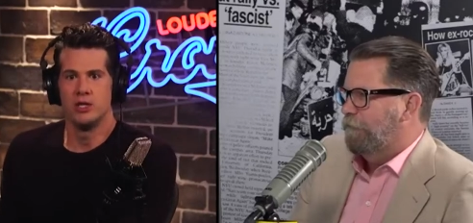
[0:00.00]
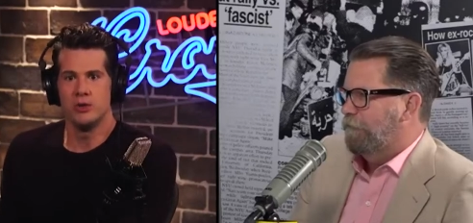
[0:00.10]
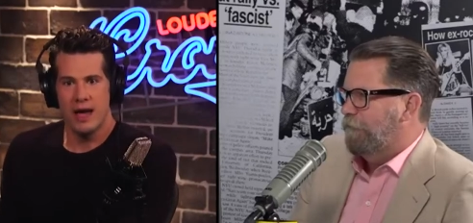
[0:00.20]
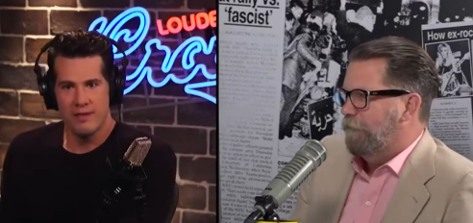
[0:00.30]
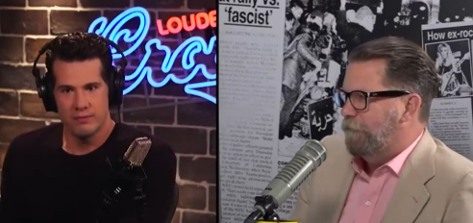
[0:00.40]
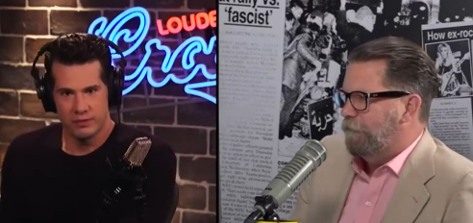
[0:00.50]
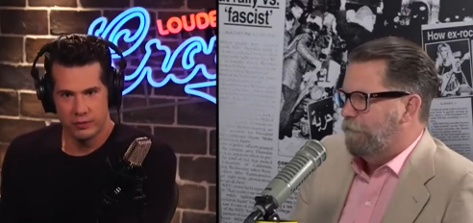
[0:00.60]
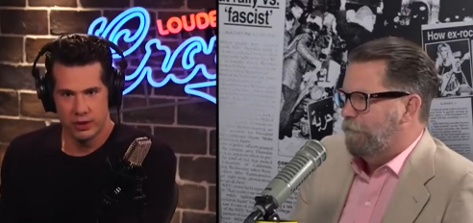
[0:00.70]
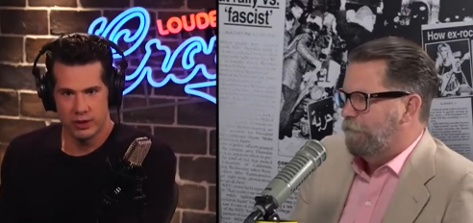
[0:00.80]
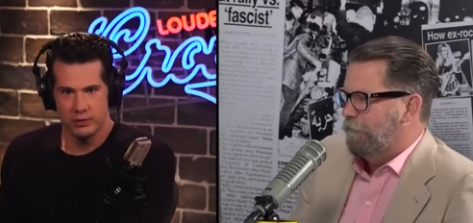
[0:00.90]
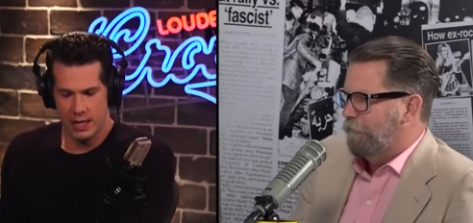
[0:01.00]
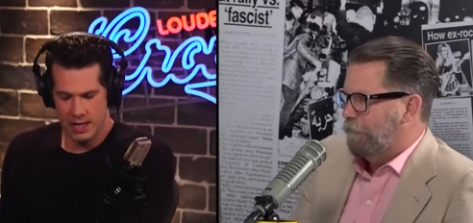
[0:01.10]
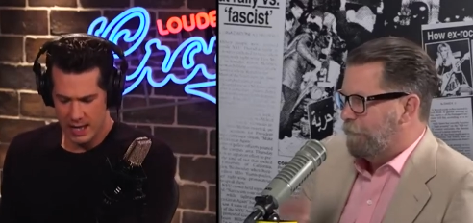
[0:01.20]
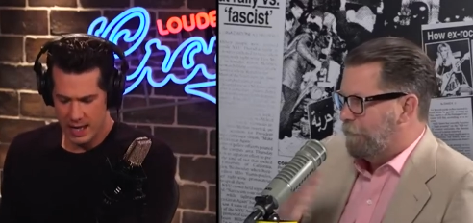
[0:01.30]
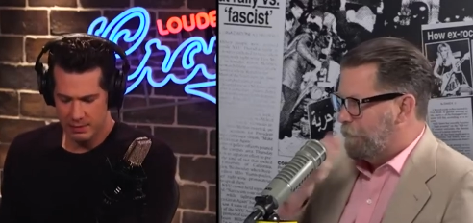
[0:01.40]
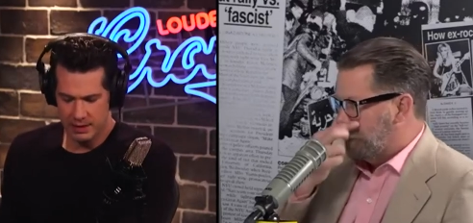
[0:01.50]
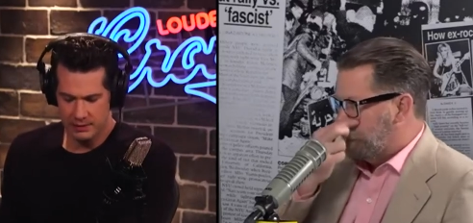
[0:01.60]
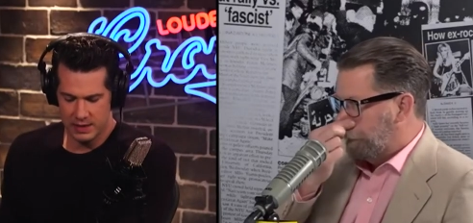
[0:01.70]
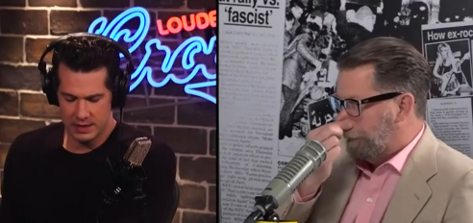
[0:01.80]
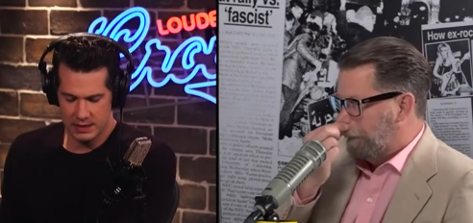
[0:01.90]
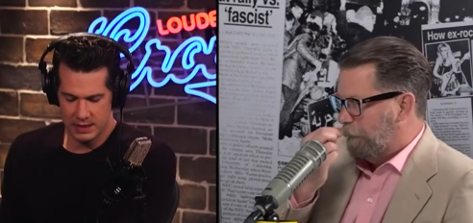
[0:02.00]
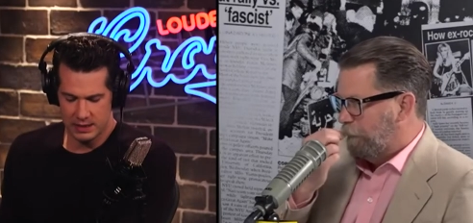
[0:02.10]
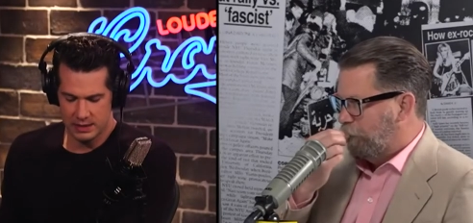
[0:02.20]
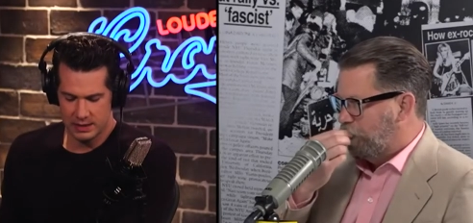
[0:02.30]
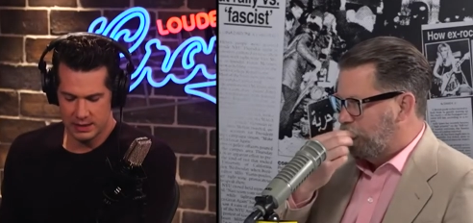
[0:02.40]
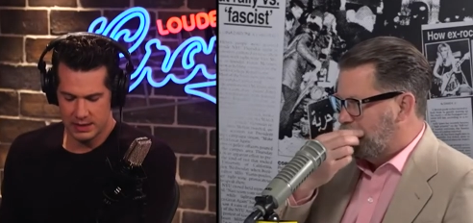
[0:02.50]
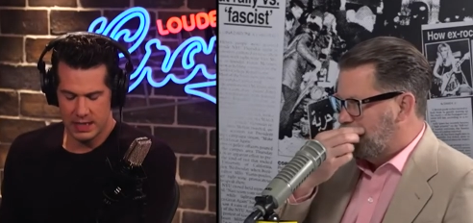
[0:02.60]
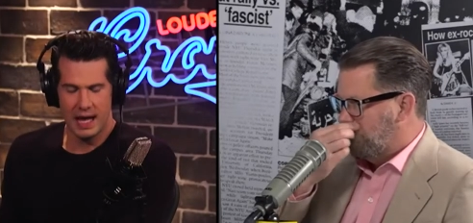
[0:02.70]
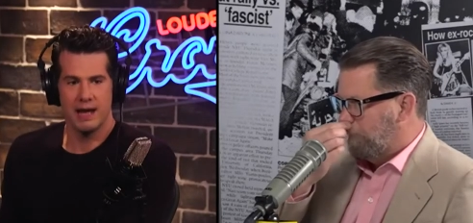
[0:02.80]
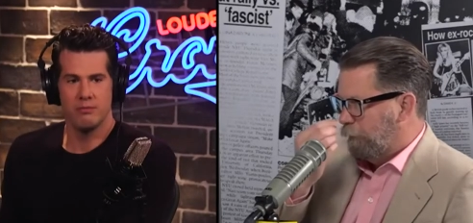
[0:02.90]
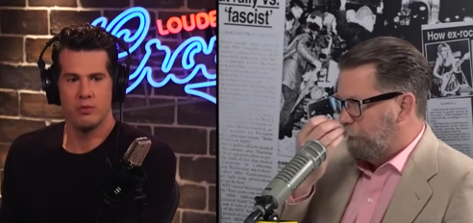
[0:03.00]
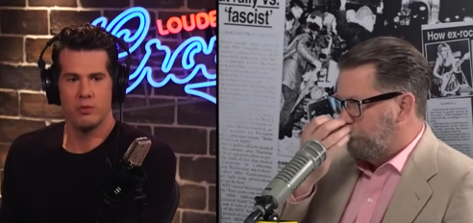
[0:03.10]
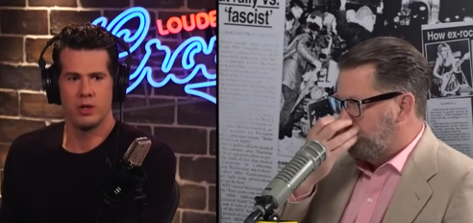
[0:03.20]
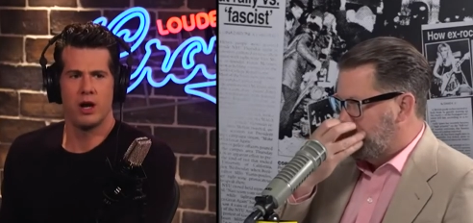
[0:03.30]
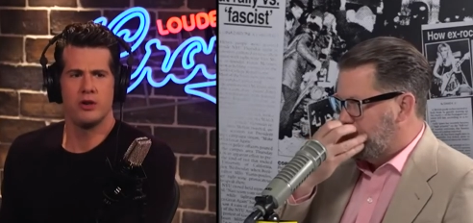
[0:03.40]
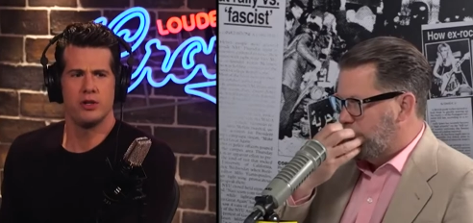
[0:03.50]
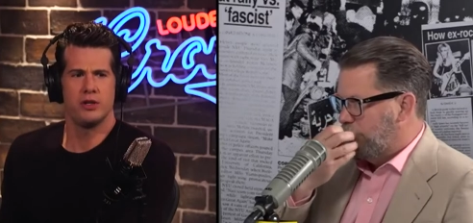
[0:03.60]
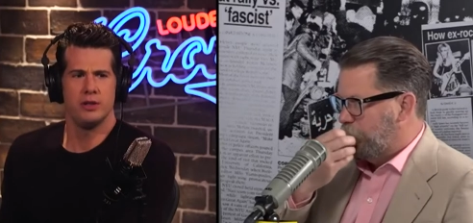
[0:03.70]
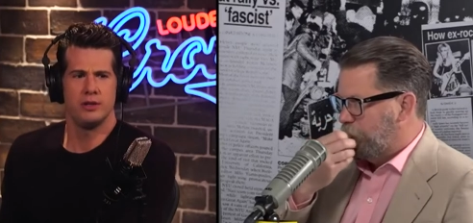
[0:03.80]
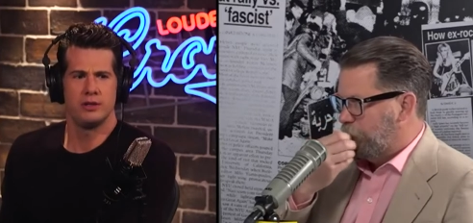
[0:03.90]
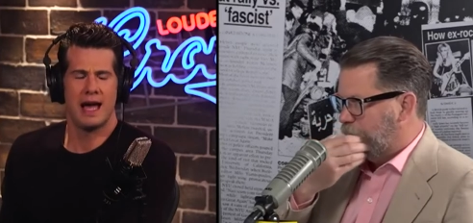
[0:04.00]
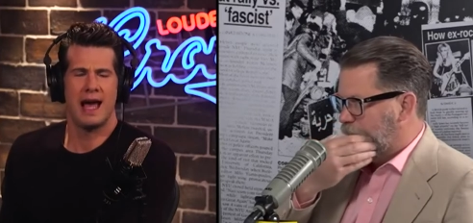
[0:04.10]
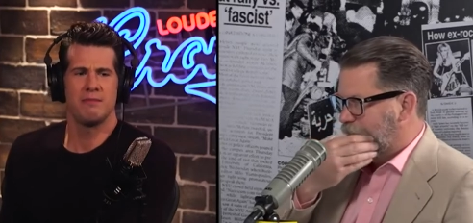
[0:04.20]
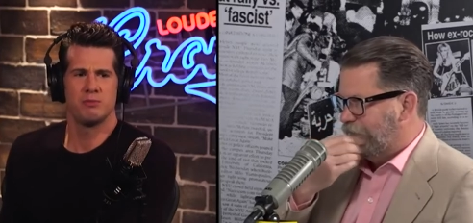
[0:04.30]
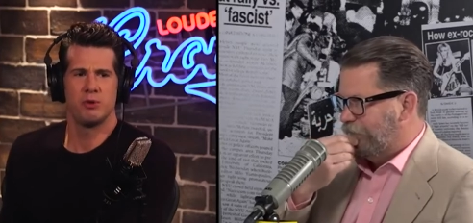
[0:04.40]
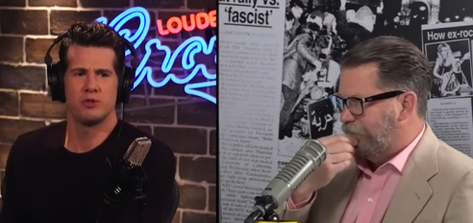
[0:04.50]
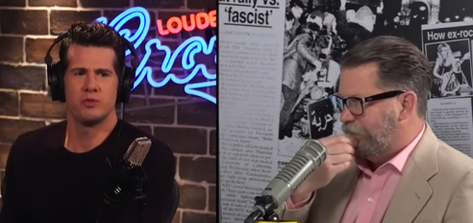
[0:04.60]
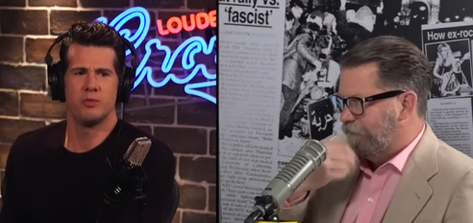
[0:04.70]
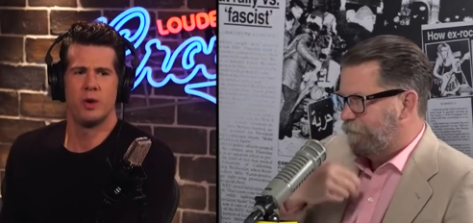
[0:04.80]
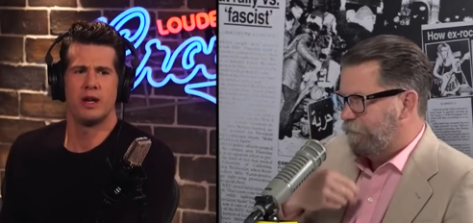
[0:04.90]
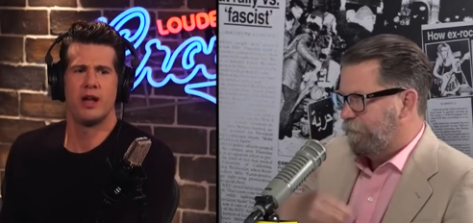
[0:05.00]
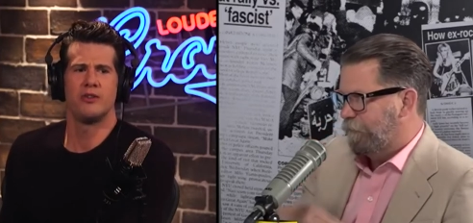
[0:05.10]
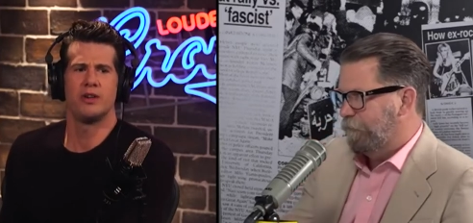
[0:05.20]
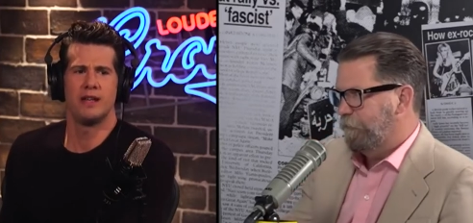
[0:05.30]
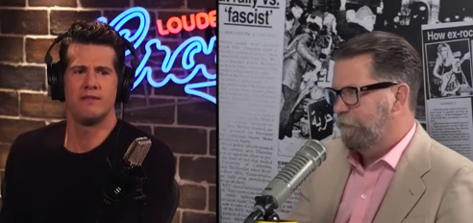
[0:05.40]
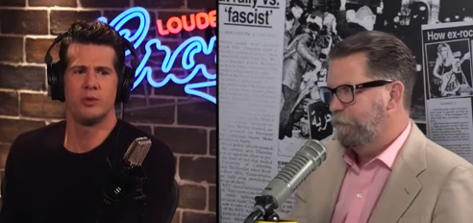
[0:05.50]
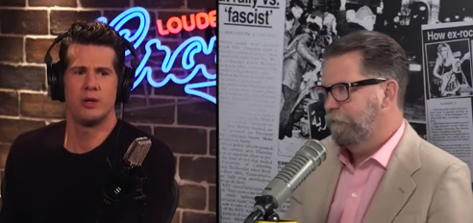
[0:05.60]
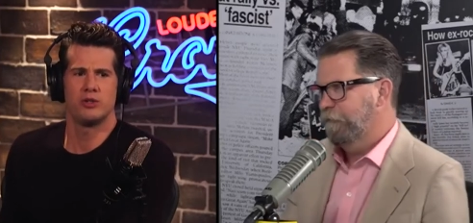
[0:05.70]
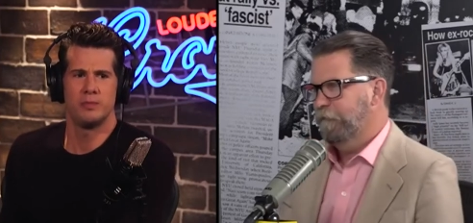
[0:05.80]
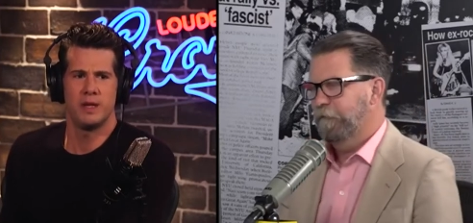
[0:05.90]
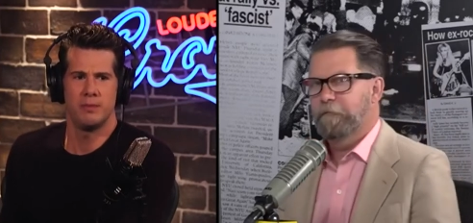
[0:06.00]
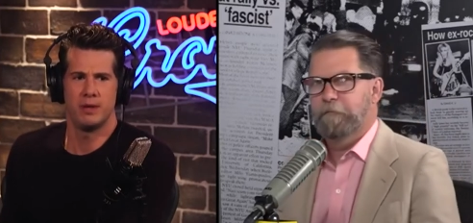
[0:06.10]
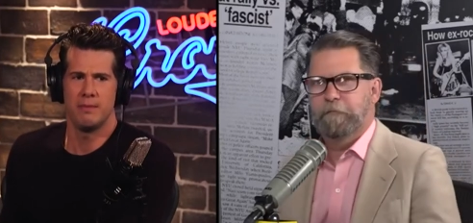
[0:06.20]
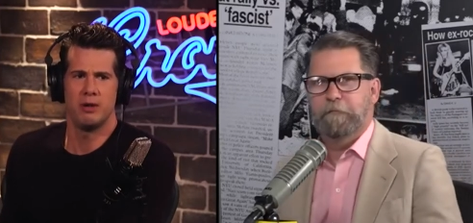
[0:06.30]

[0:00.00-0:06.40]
Speaker 1: you have before you, uh, I believe, the the the the Time 100 Times Most 100 Influential People.